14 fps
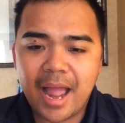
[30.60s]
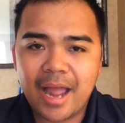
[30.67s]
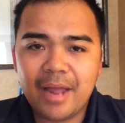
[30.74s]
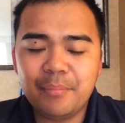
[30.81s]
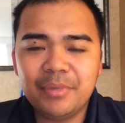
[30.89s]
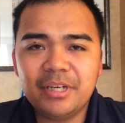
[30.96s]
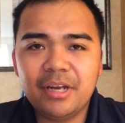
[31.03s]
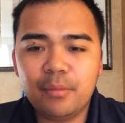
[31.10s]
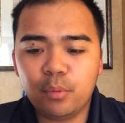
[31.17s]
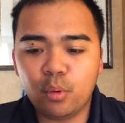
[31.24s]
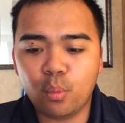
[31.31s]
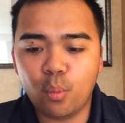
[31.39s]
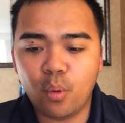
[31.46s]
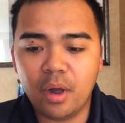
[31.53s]
Habit
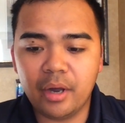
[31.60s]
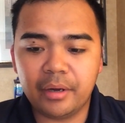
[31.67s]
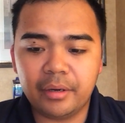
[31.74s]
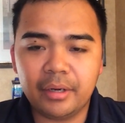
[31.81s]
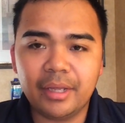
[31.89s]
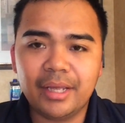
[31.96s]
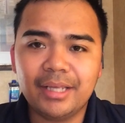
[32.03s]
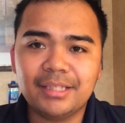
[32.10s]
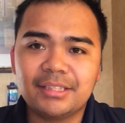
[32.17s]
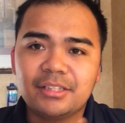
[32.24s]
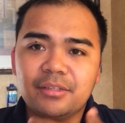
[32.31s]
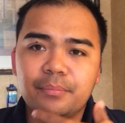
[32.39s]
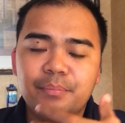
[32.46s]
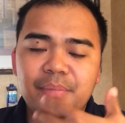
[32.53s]
number one
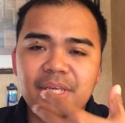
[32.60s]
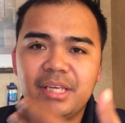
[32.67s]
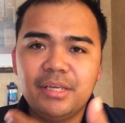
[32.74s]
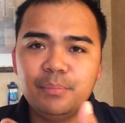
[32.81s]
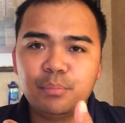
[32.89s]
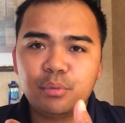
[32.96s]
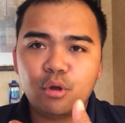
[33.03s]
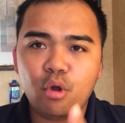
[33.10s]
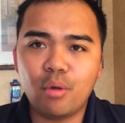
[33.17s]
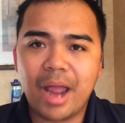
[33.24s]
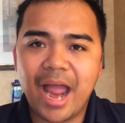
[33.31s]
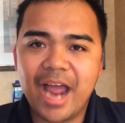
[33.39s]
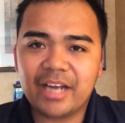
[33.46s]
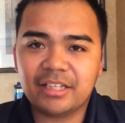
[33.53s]
is to be
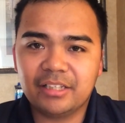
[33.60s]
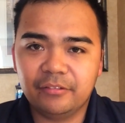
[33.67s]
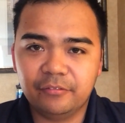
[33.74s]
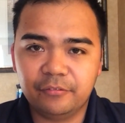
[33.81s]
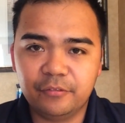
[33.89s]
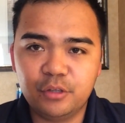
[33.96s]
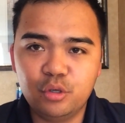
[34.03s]
proactive.